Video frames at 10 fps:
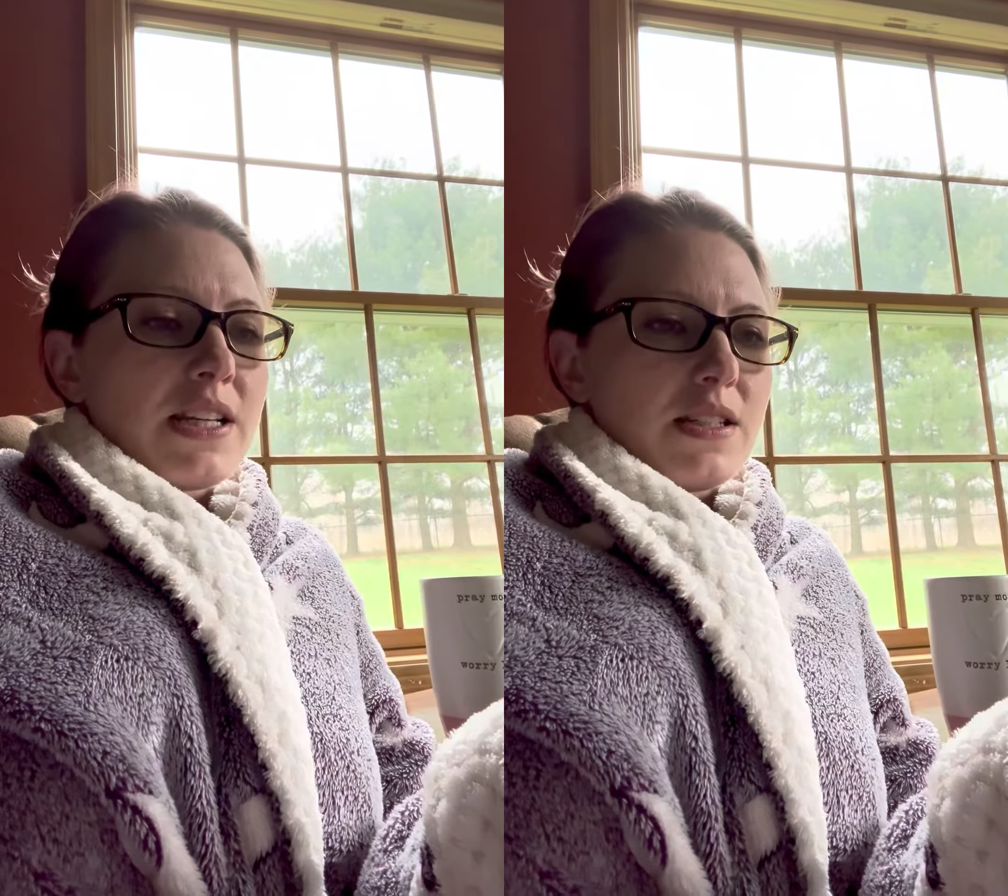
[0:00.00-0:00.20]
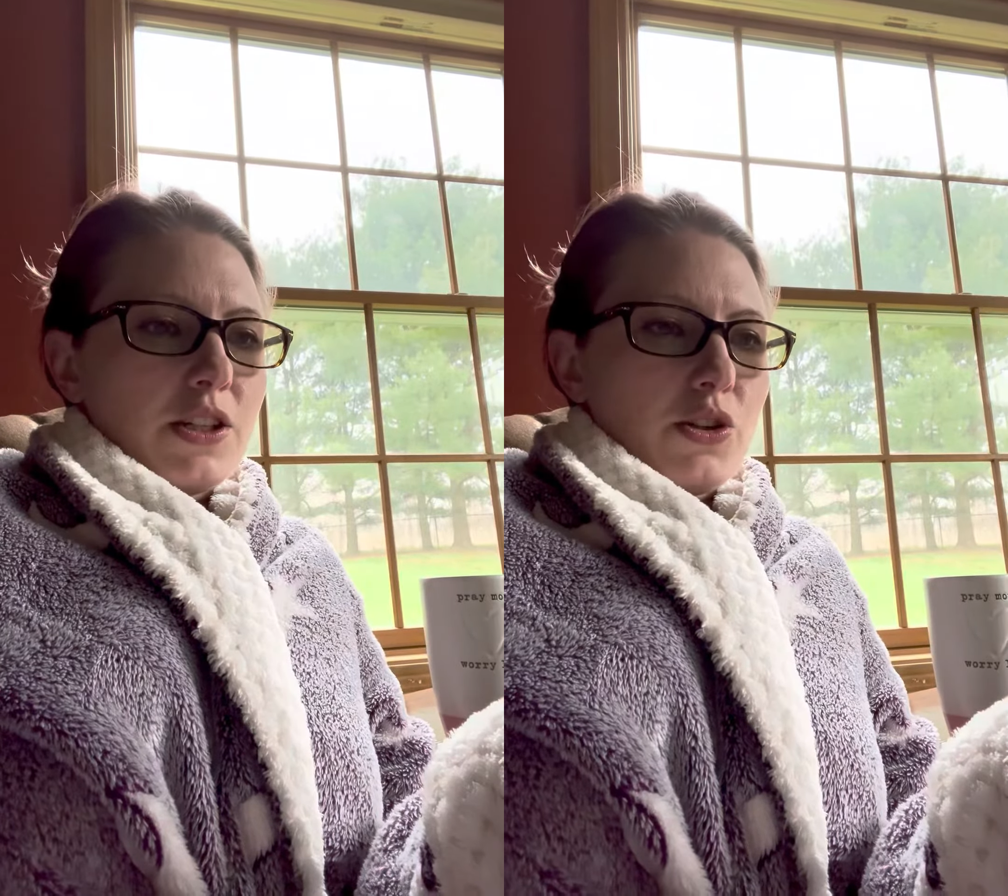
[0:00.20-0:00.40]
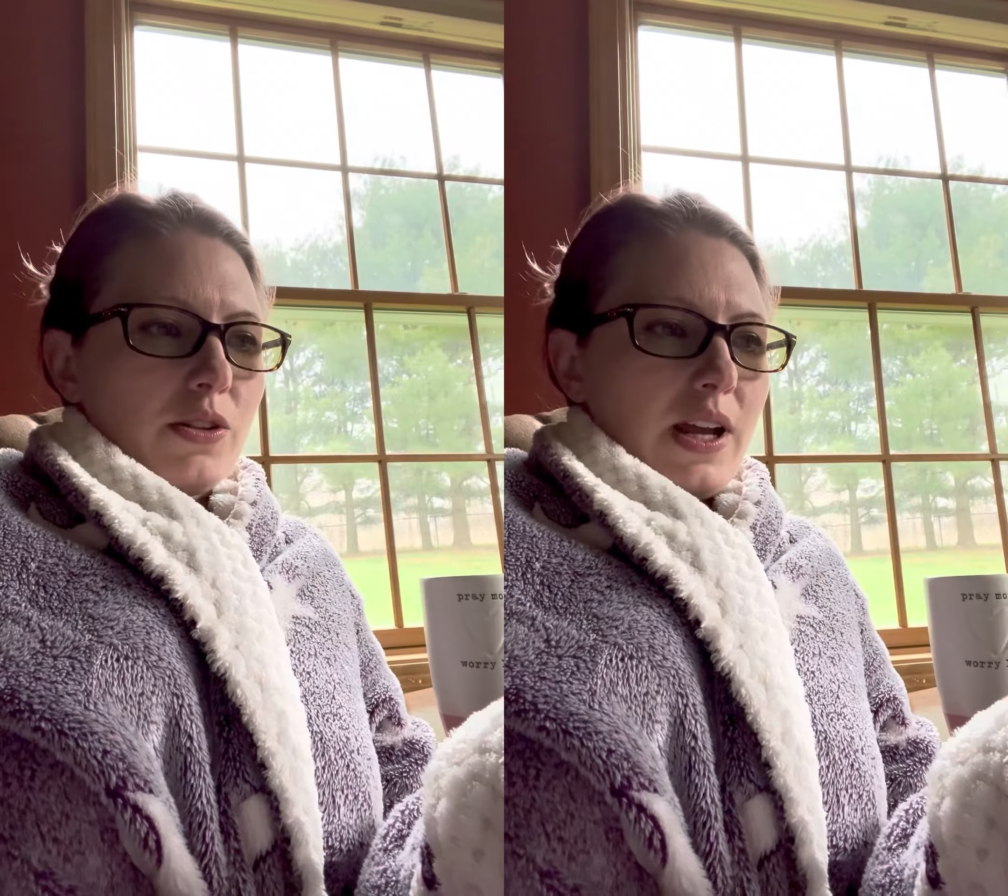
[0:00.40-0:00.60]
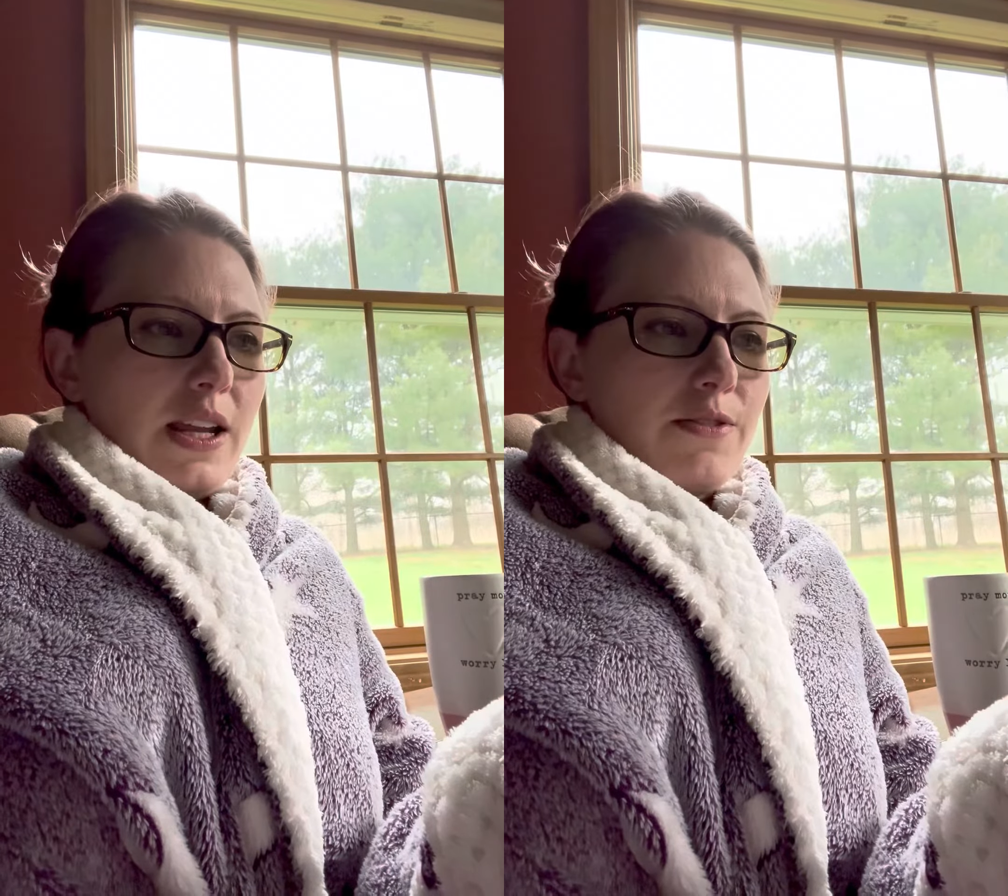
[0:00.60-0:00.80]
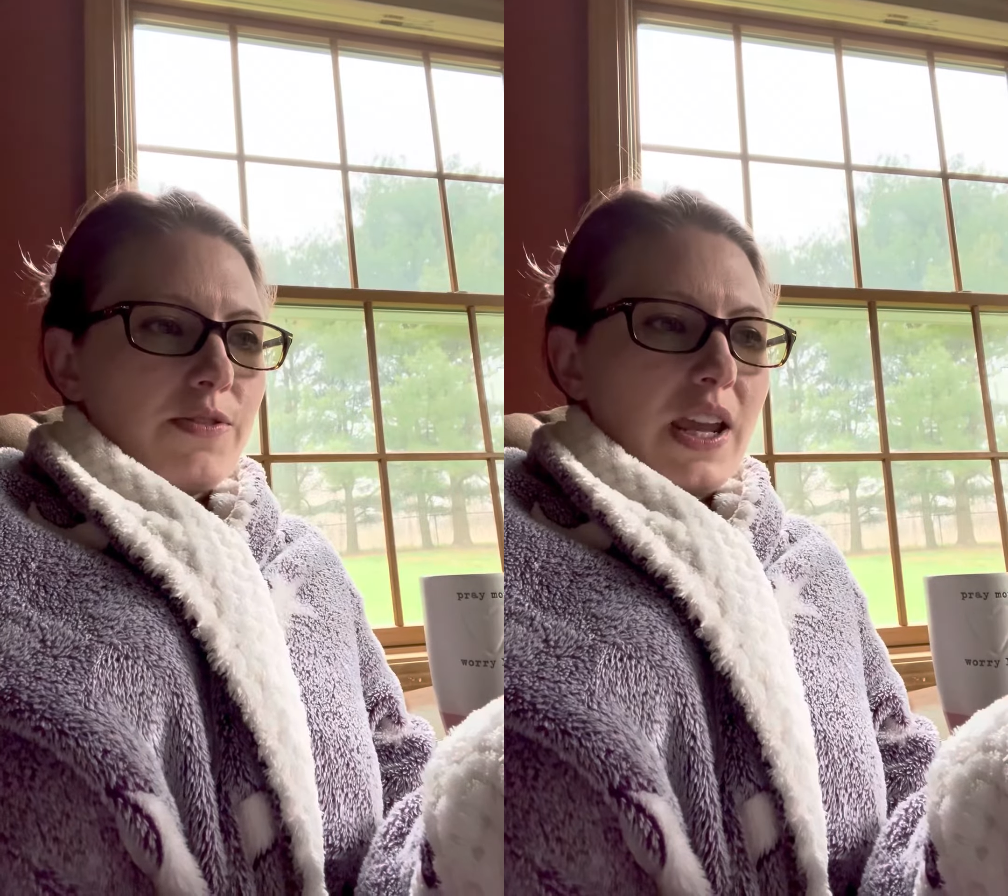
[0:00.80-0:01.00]
in your
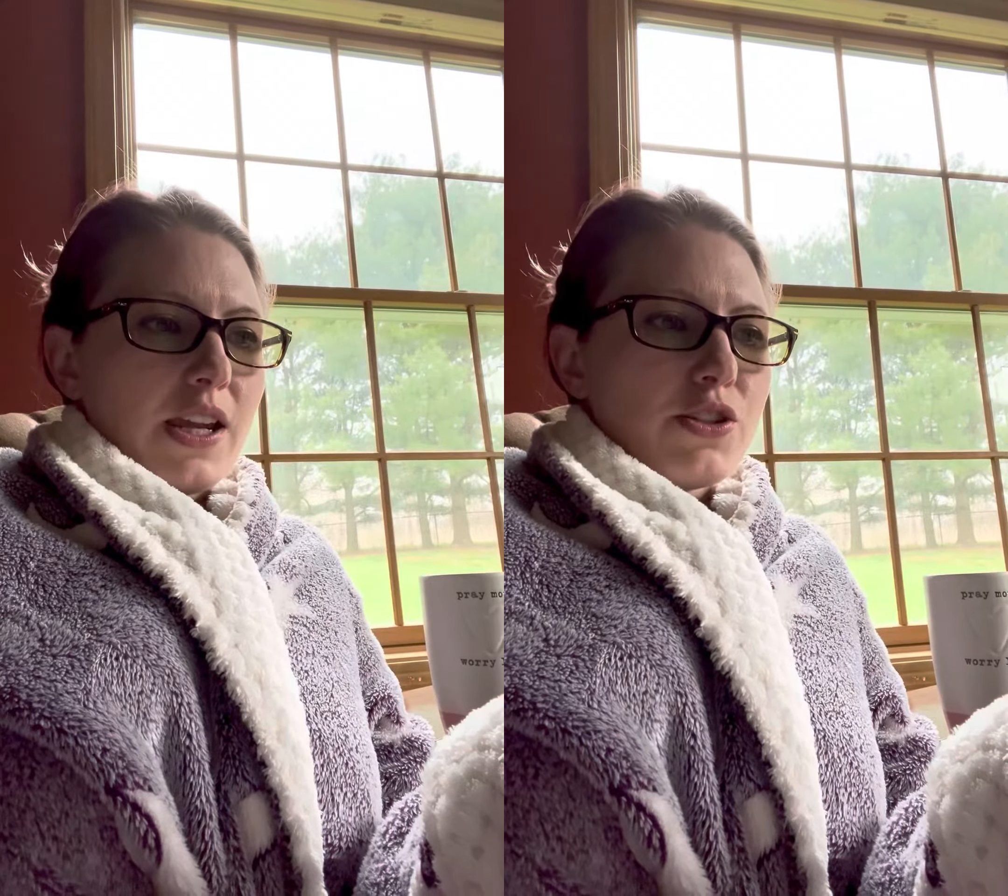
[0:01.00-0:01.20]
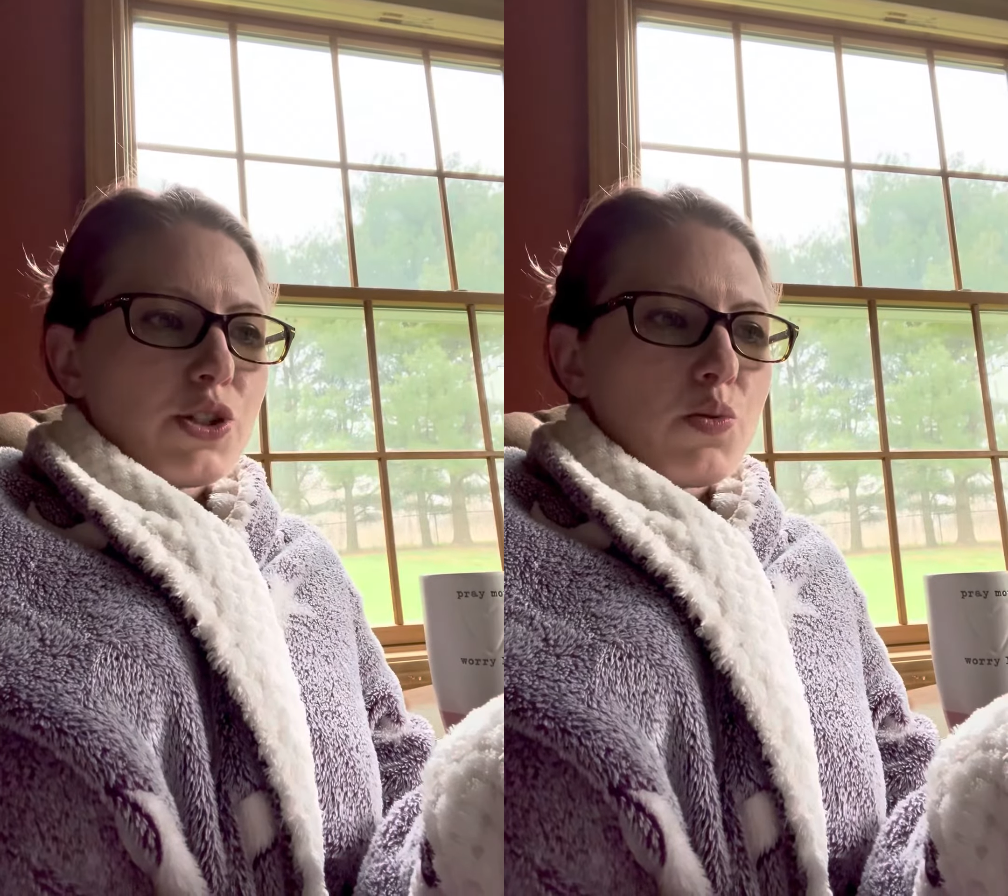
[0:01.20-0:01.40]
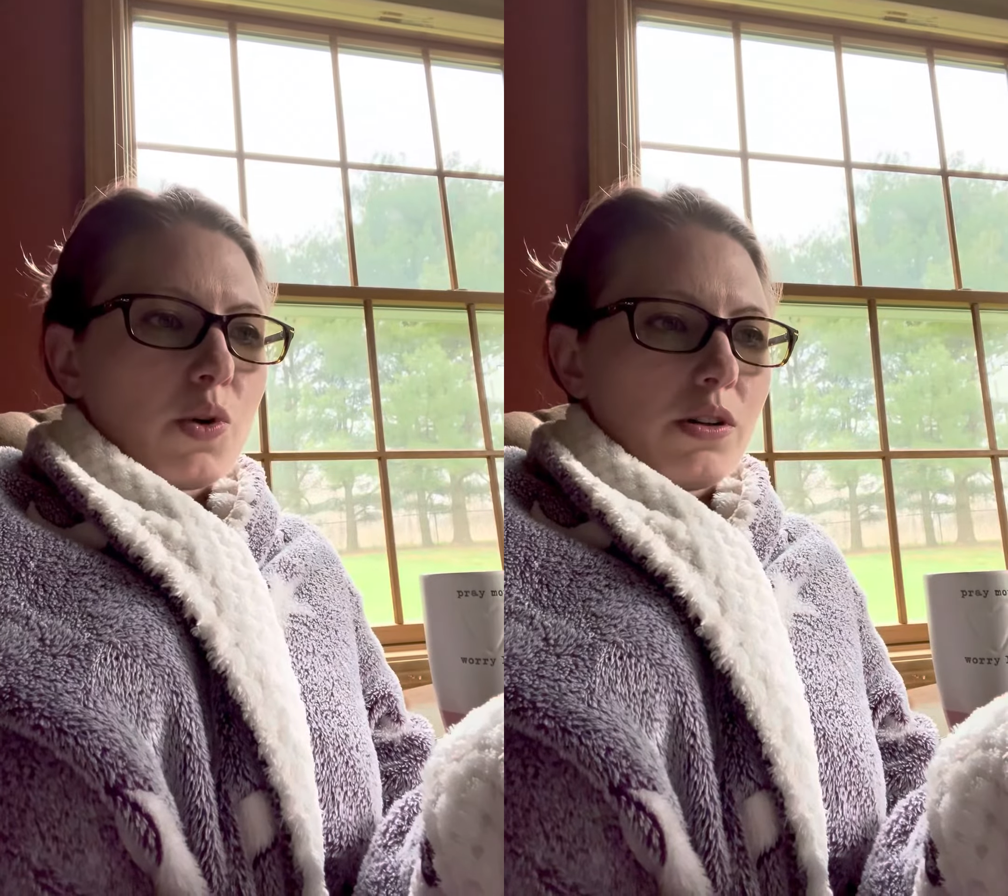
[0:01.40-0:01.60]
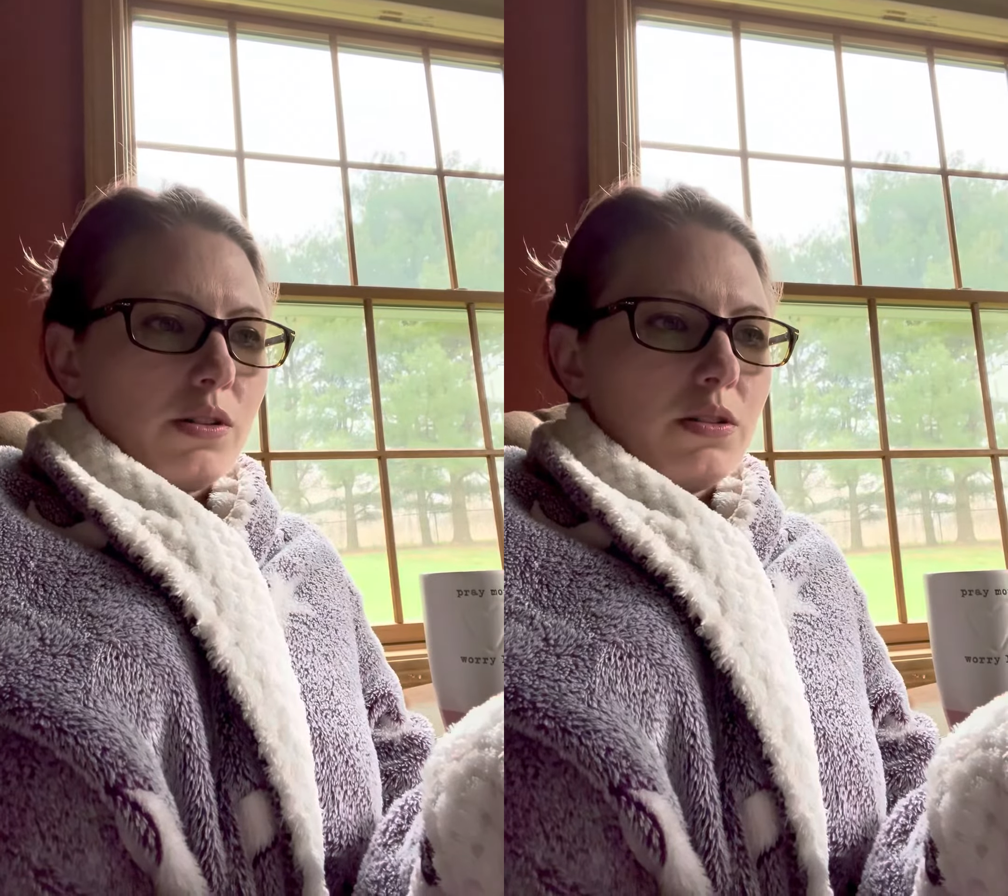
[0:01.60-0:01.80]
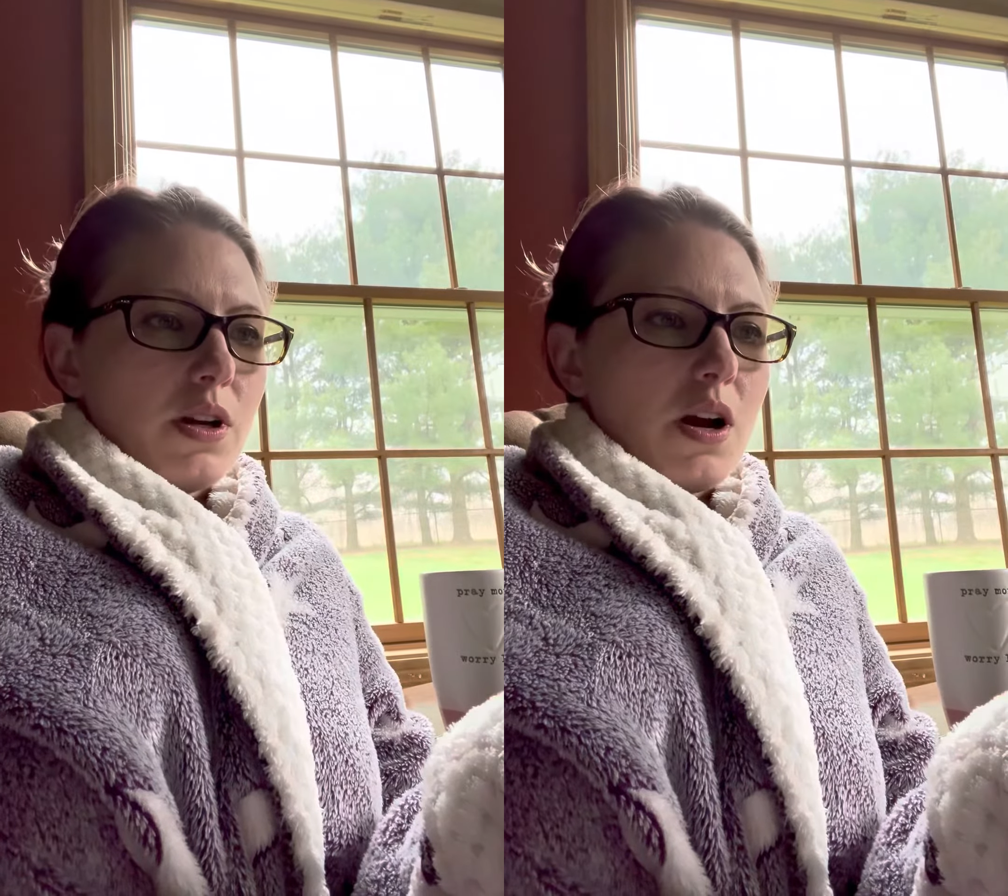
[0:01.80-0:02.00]
life and your world